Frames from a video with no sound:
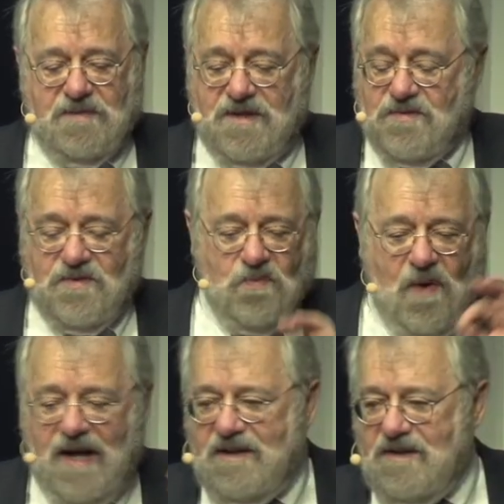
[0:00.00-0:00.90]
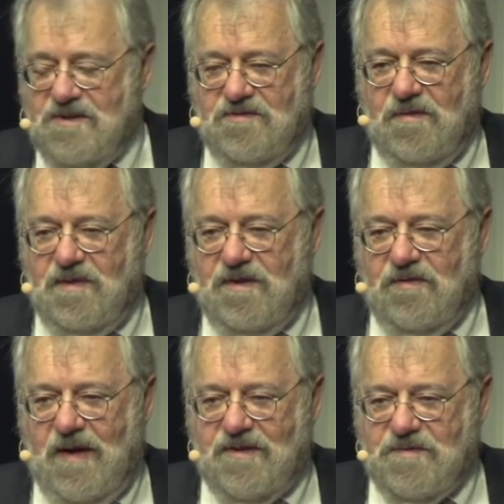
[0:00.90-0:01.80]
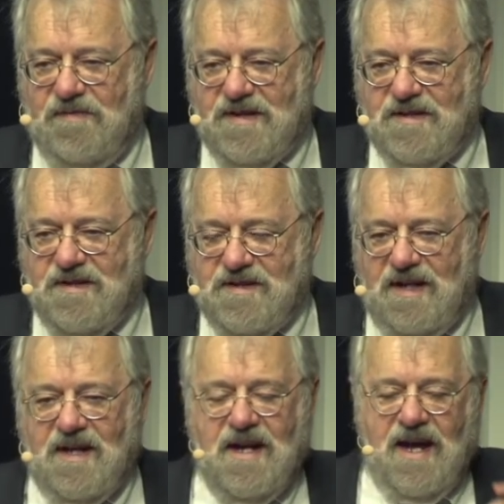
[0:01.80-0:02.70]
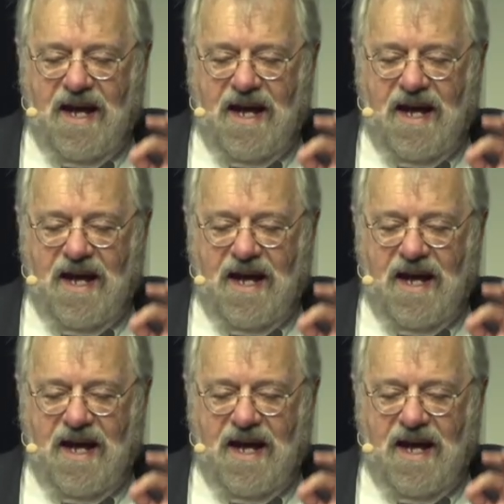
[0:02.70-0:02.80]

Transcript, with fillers: but this was widely distributed throughout his presidency,